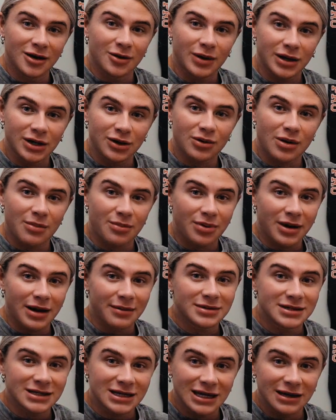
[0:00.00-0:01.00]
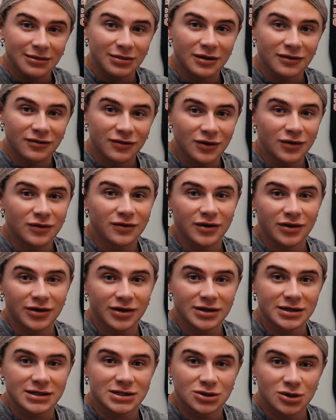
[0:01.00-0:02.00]
when you're on prep to keep your food
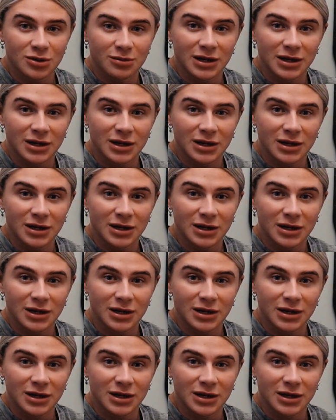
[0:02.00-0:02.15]
focus to